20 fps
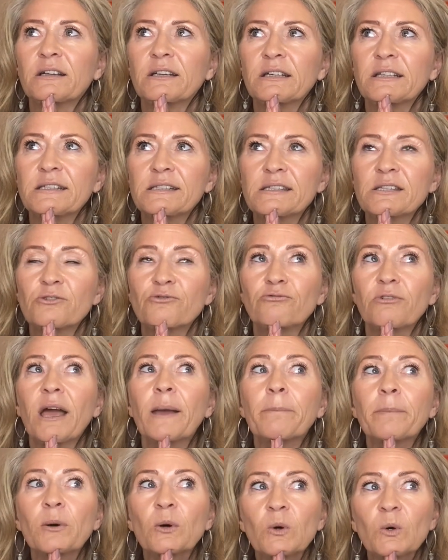is the
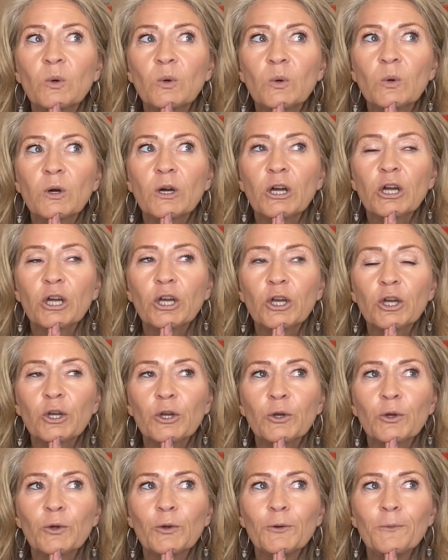rebel
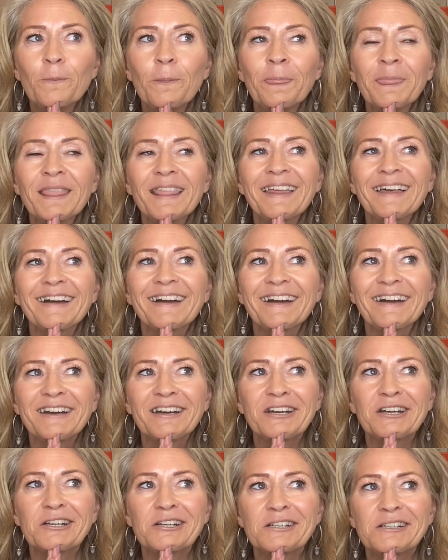who
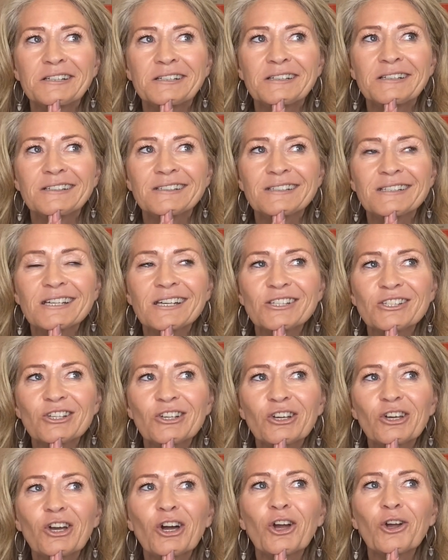
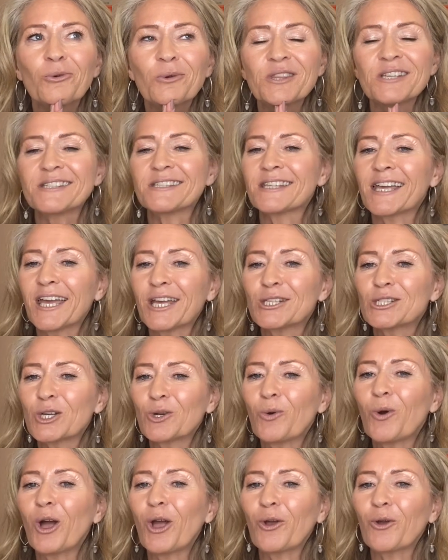doesn't go with the status
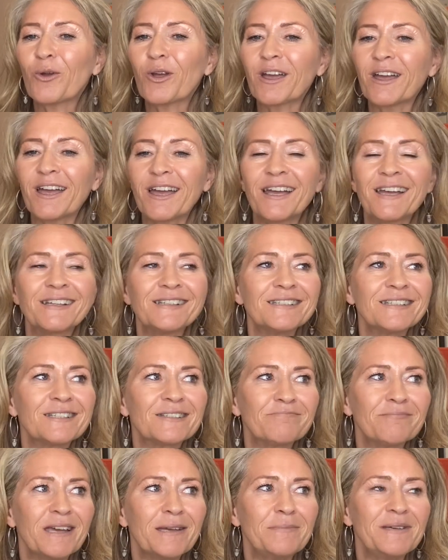quo and
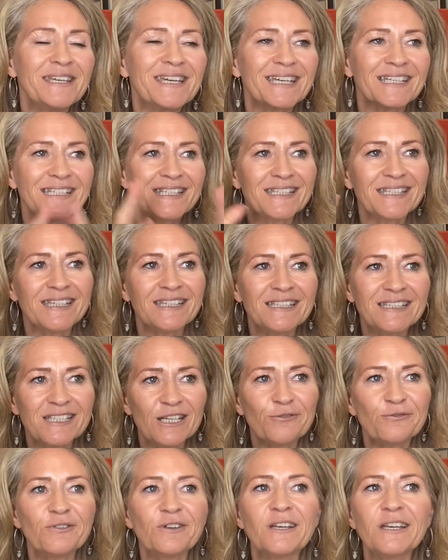maybe can see it
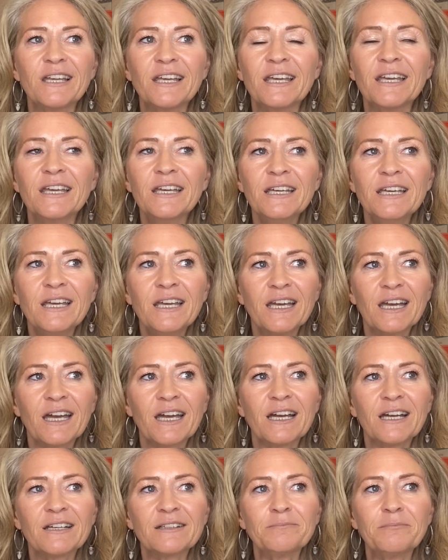differently,
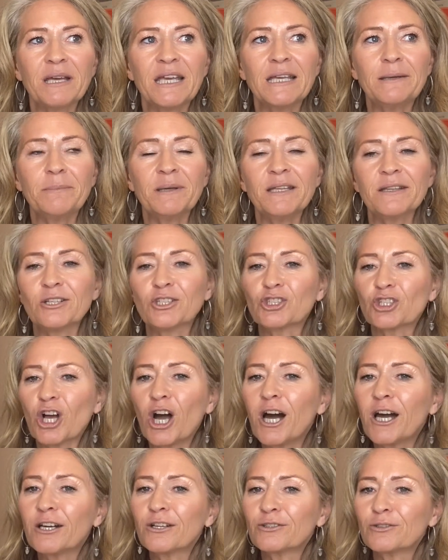and maybe the
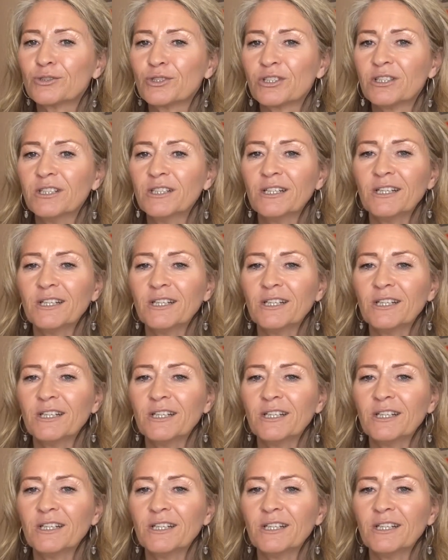child